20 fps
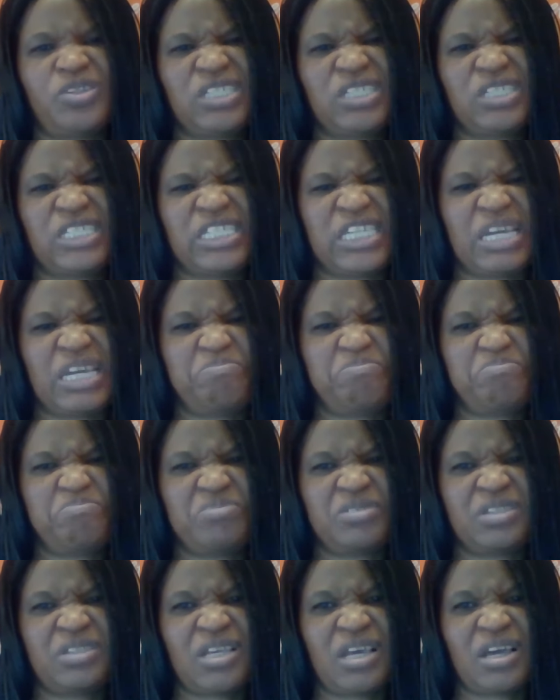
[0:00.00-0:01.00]

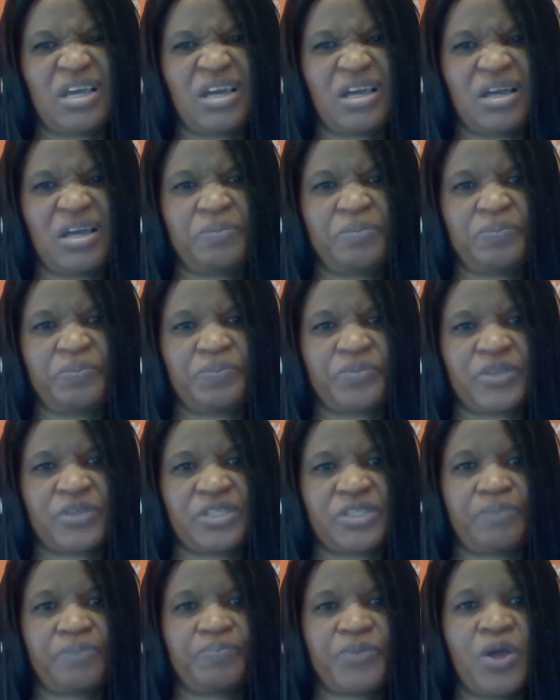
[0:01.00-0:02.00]
chapter
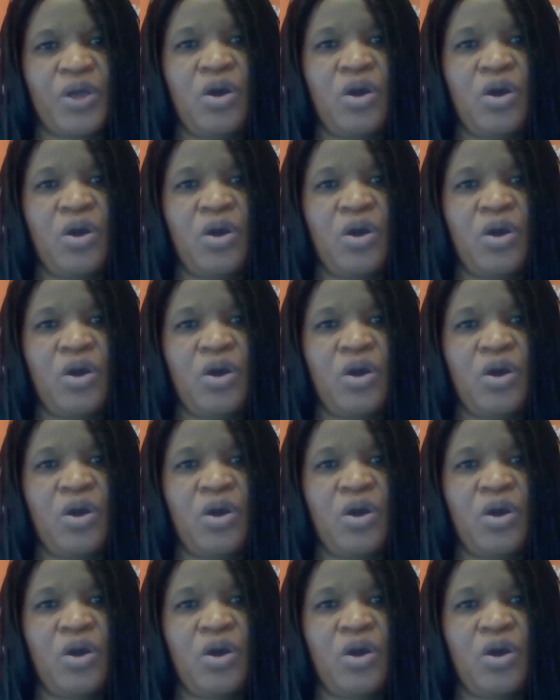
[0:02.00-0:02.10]
7.